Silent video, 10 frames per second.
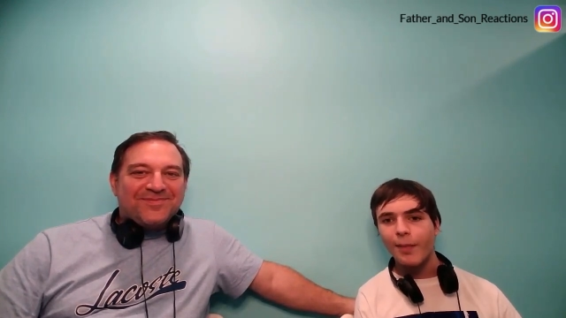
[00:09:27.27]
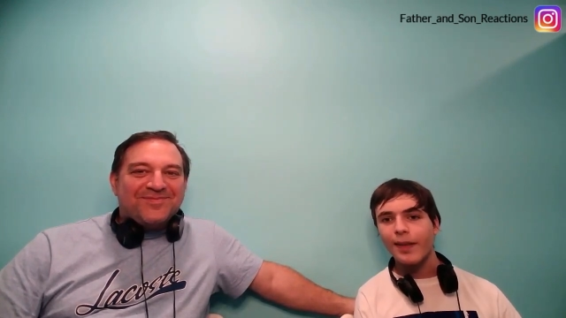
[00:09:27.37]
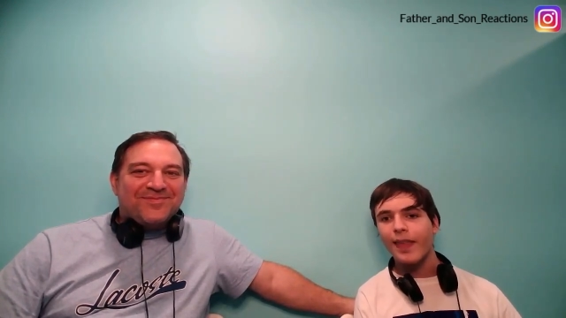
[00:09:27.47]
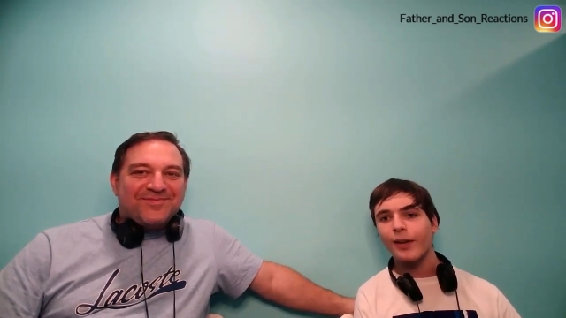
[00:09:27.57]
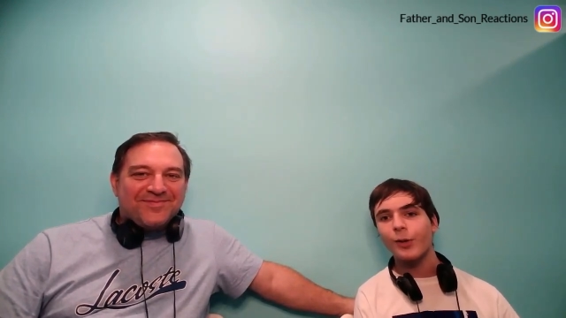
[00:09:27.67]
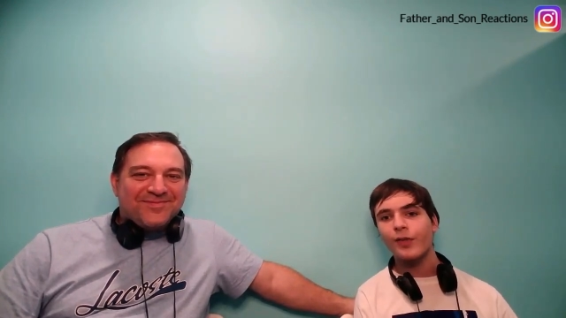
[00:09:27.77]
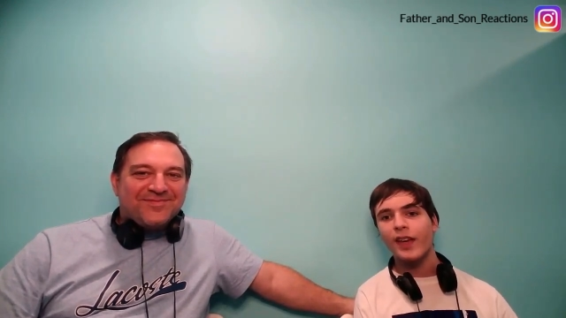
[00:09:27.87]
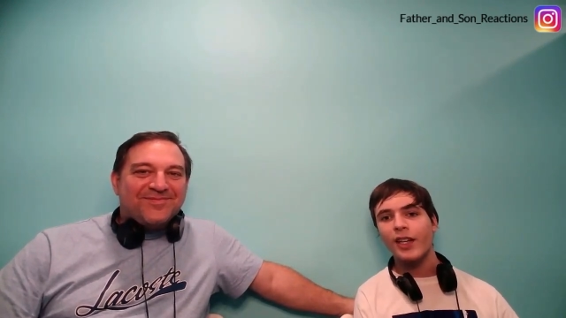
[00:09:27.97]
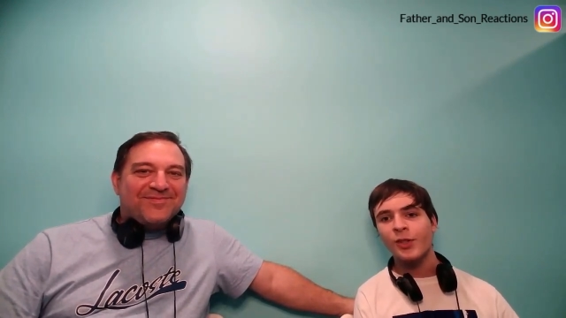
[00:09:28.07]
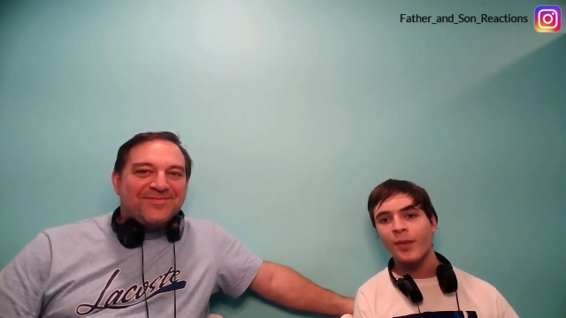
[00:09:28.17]
Speaker 1: hit that
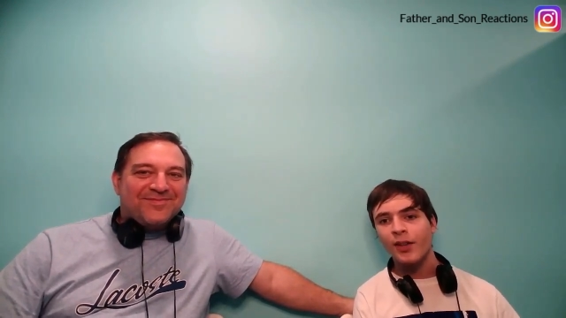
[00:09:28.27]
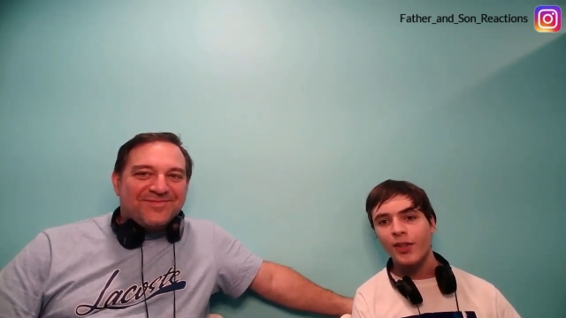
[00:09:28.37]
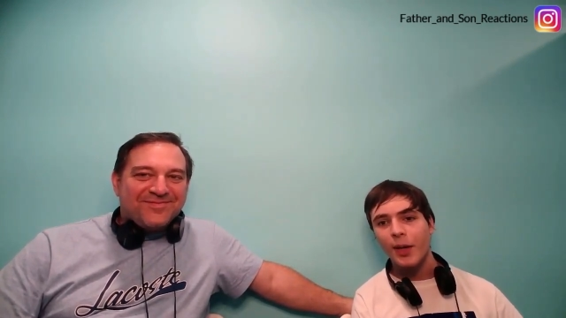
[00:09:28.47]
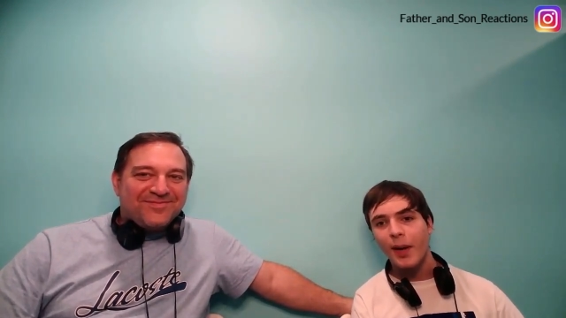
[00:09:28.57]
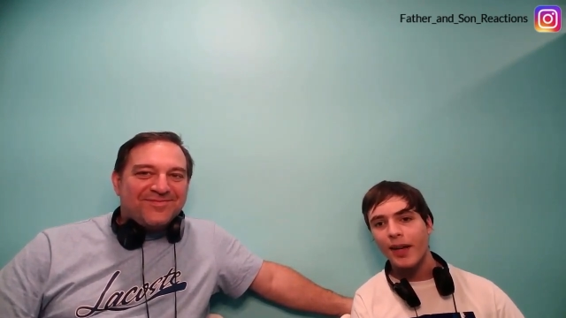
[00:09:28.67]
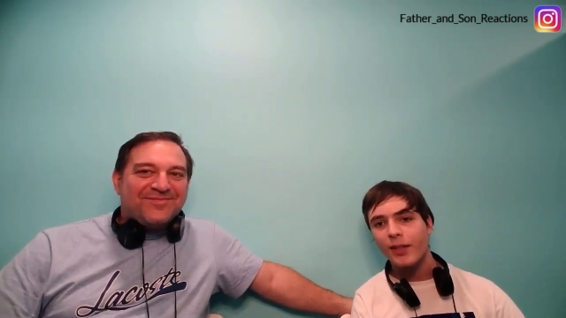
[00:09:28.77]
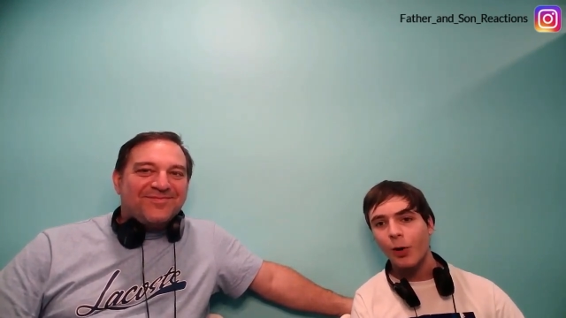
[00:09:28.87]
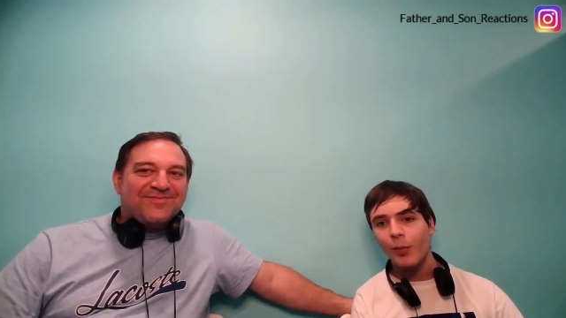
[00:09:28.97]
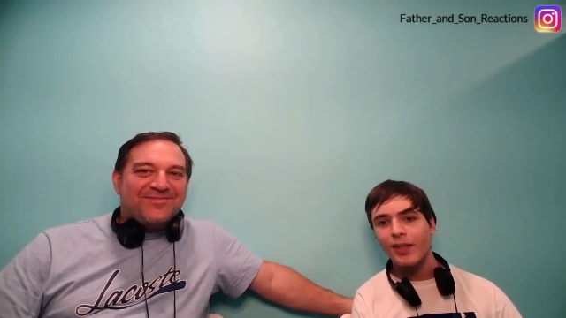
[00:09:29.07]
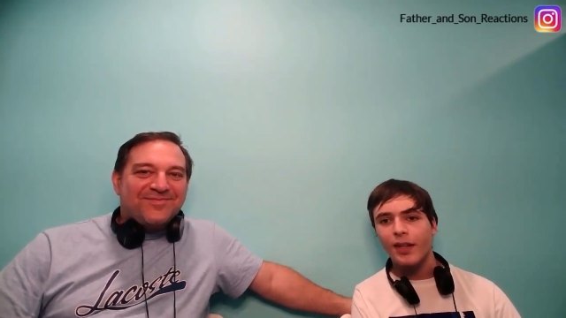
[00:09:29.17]
notification bell so that you guys
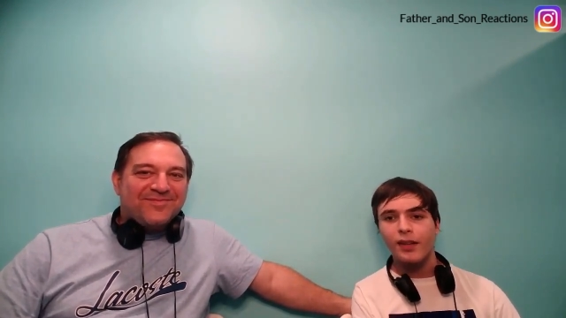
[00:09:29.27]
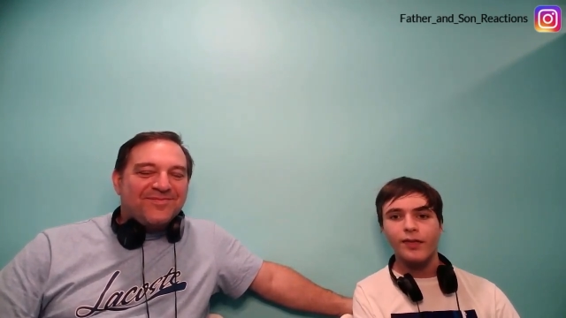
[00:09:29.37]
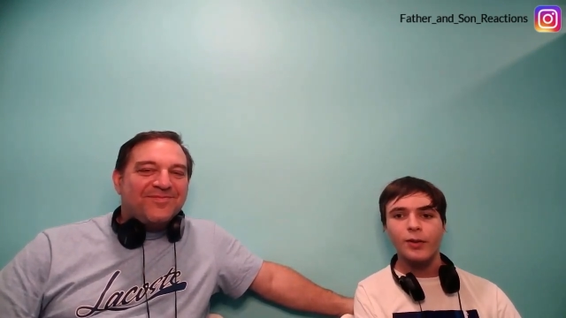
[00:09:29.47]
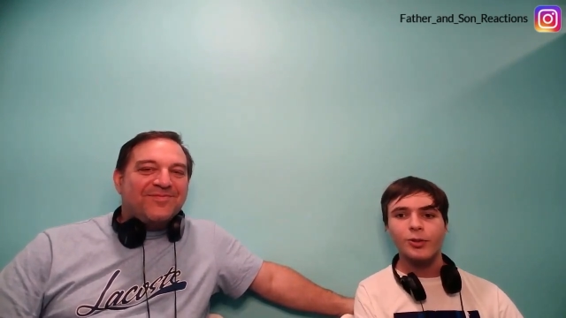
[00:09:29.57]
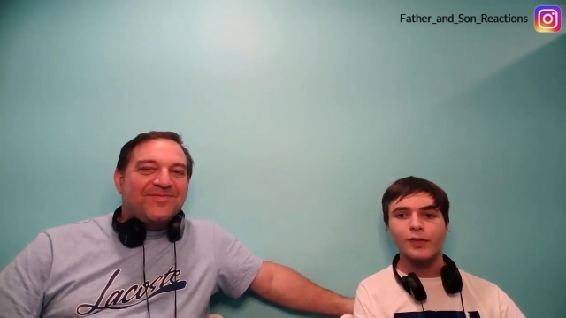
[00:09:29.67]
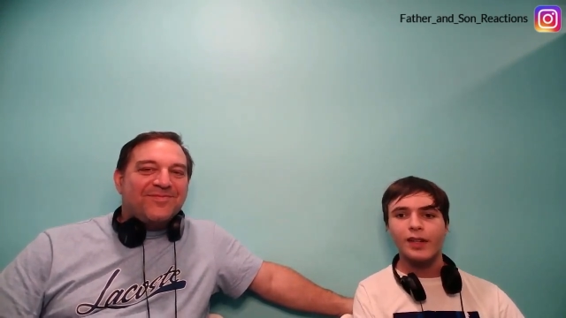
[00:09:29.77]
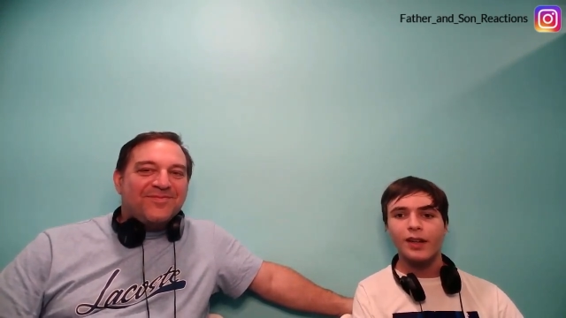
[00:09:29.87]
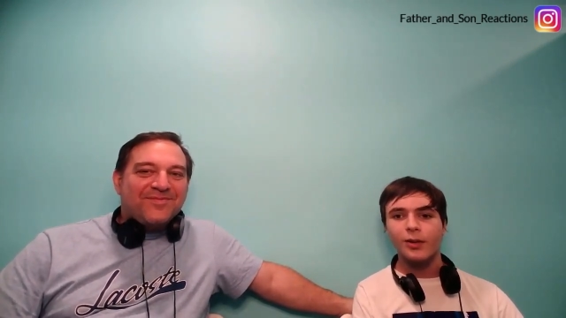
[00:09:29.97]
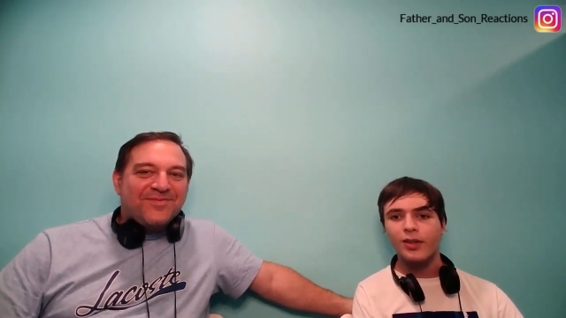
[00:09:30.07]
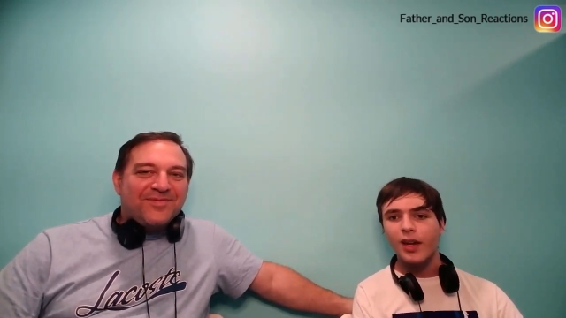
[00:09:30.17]
don't miss any future
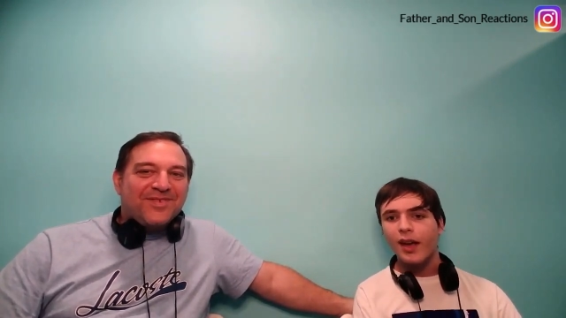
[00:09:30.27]
videos.